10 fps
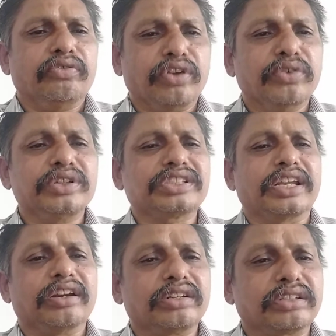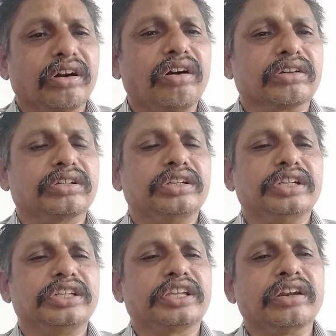flowers cannot talk,
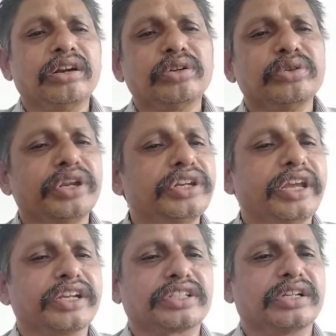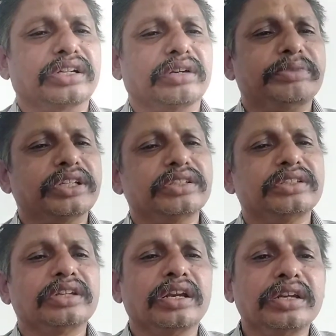it cannot do any action at all because
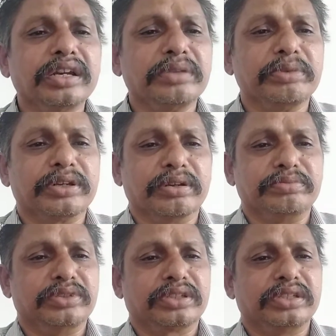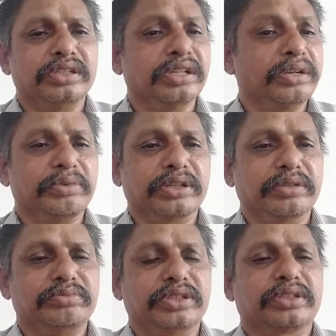it's an inanimate
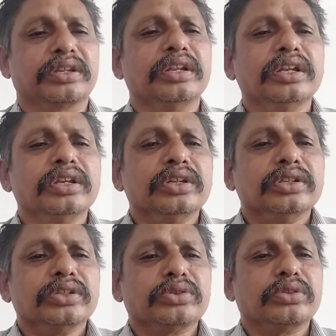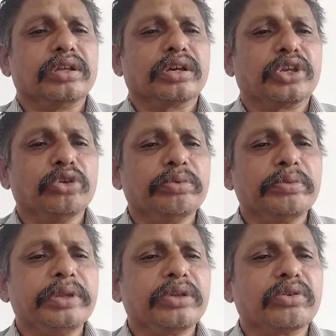object. So the
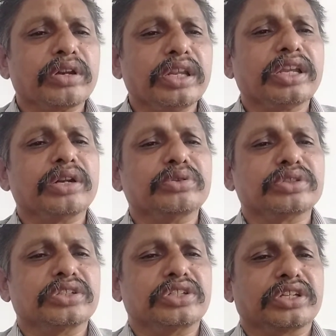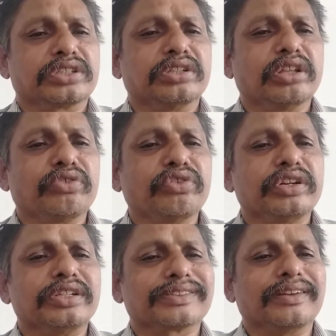human being only can do such action, therefore
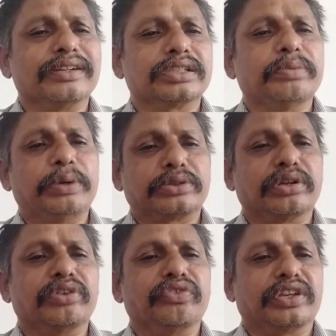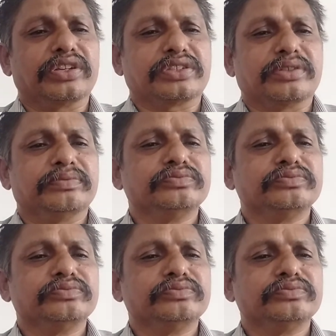it is called as a personification.